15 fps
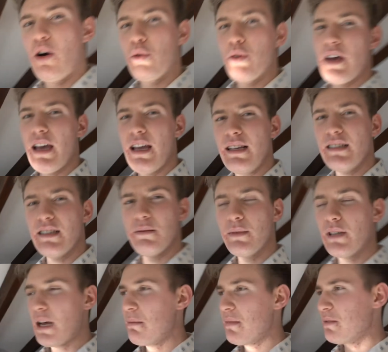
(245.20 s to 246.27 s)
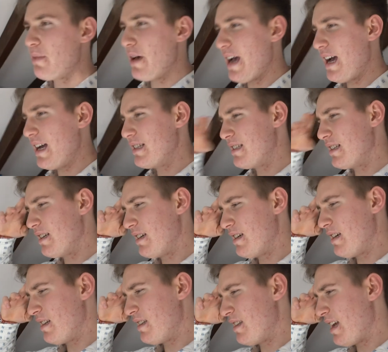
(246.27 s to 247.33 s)
Okay, some time has passed.
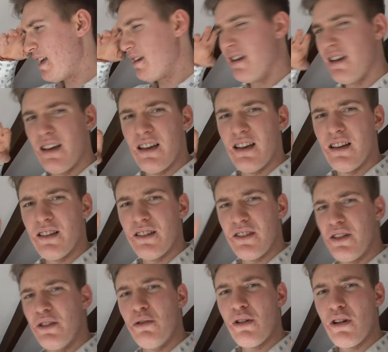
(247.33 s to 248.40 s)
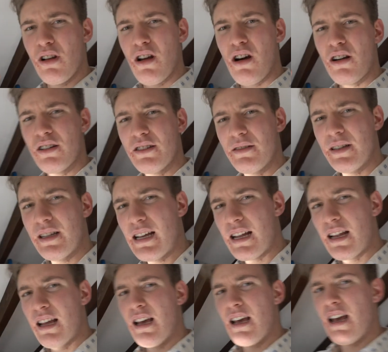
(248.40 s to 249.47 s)
It's like 2 o'clock or something
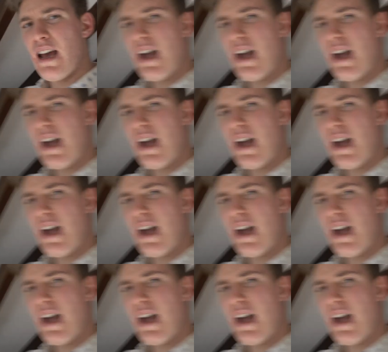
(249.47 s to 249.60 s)
like that.